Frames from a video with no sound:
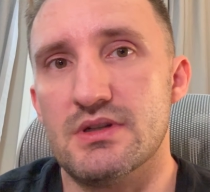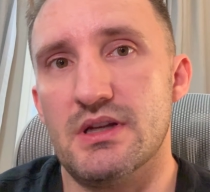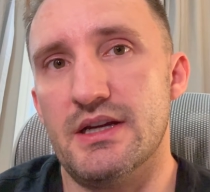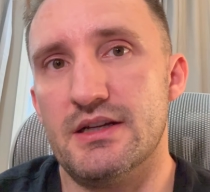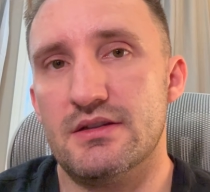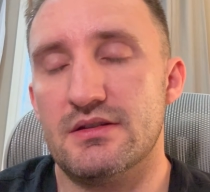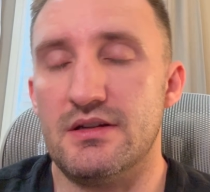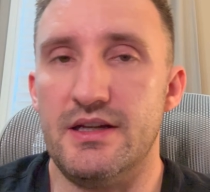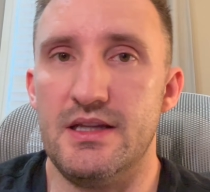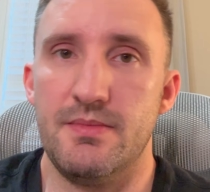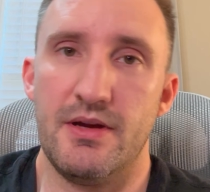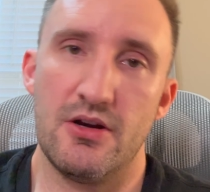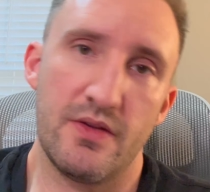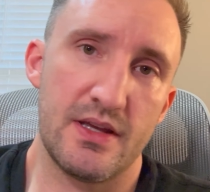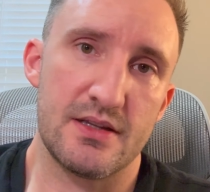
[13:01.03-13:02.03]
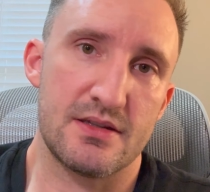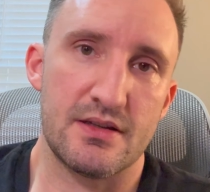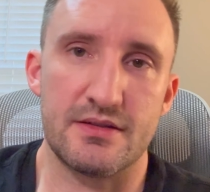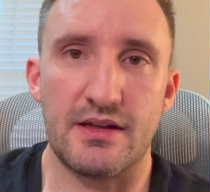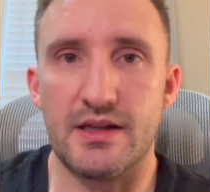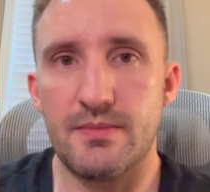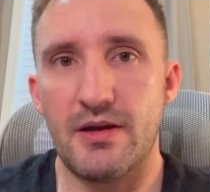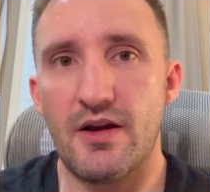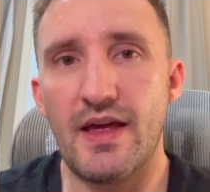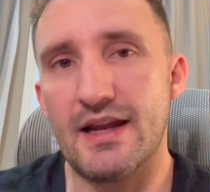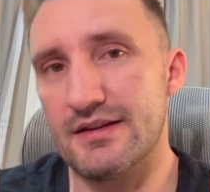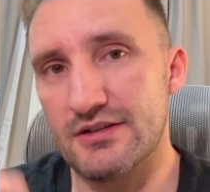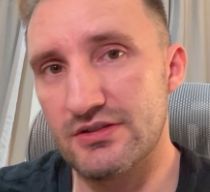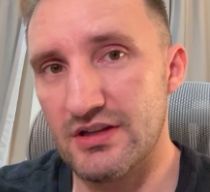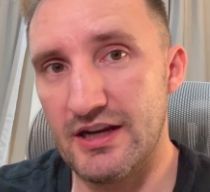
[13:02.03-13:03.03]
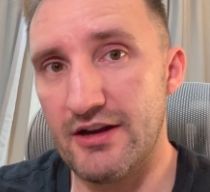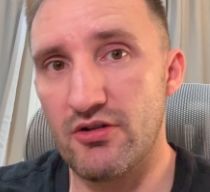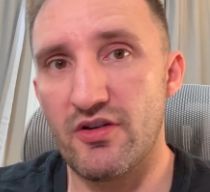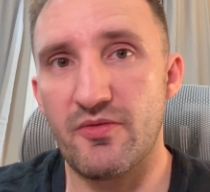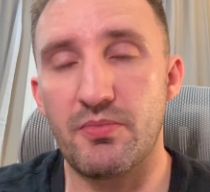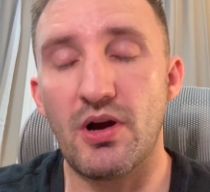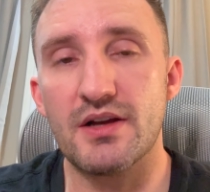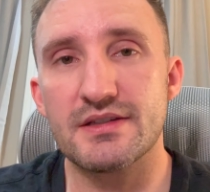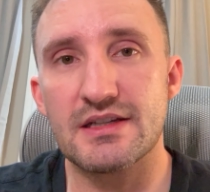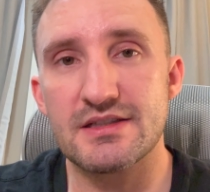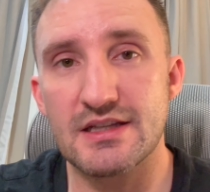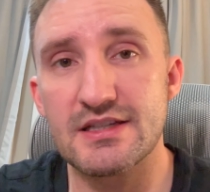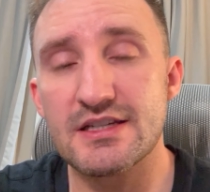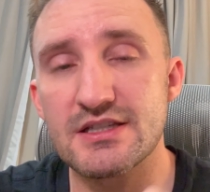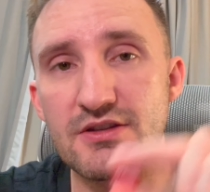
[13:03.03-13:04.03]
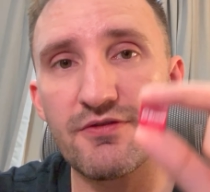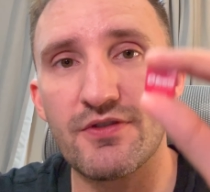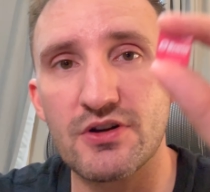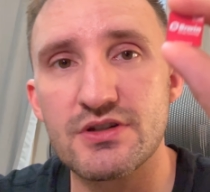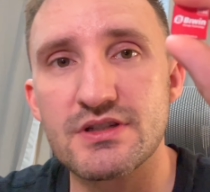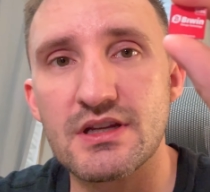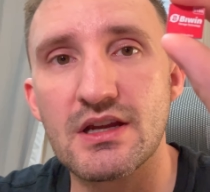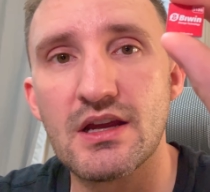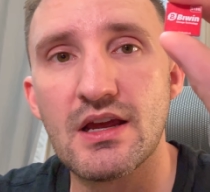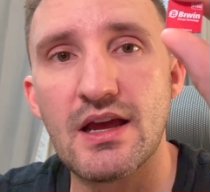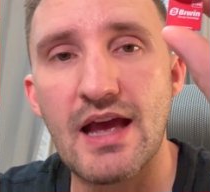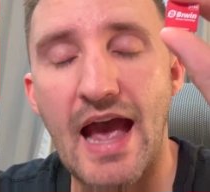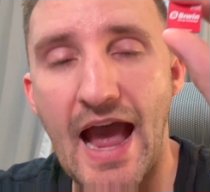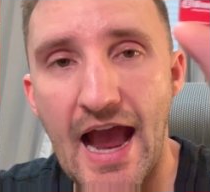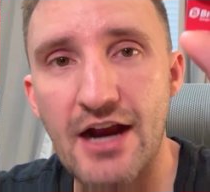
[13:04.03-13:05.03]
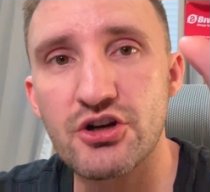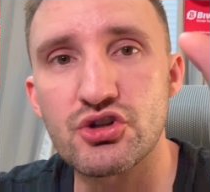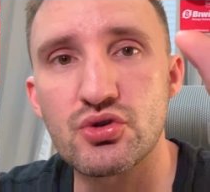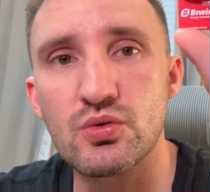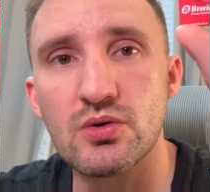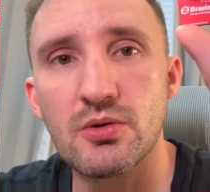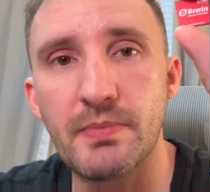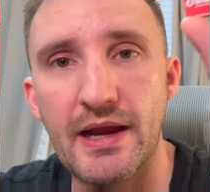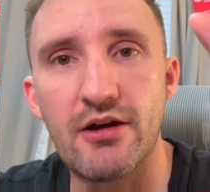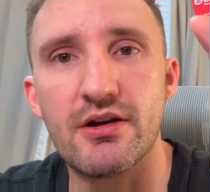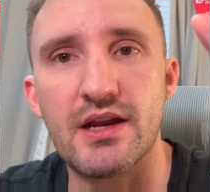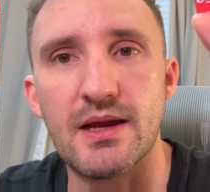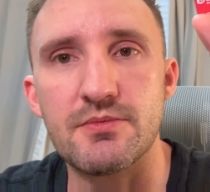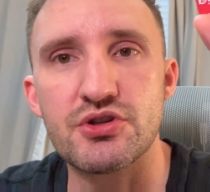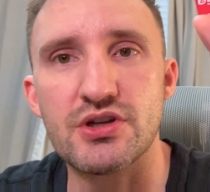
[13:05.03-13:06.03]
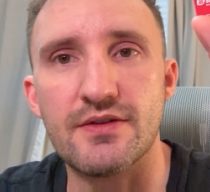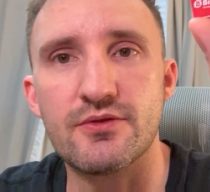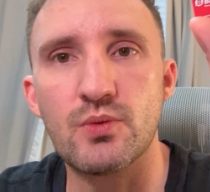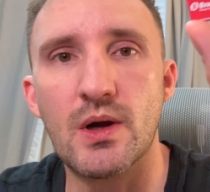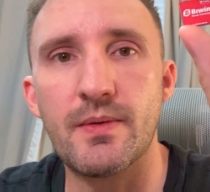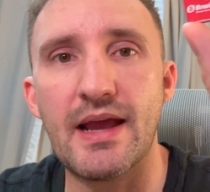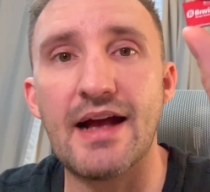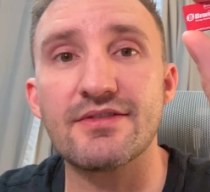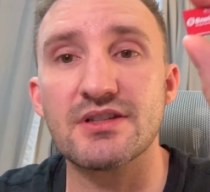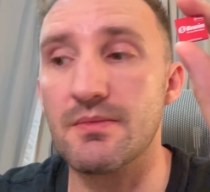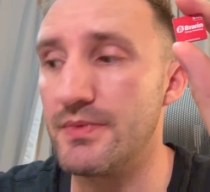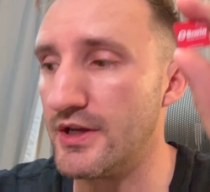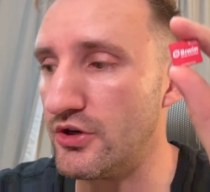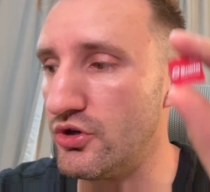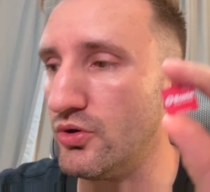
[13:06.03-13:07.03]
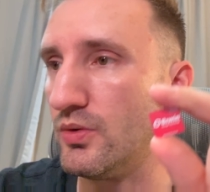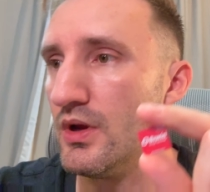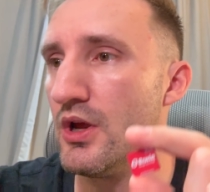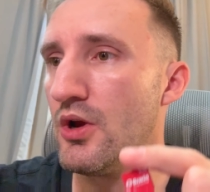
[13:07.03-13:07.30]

and like slightly better this and slightly better that. And it's just an iterative process. This is the first actual paradigm shift where we have something new.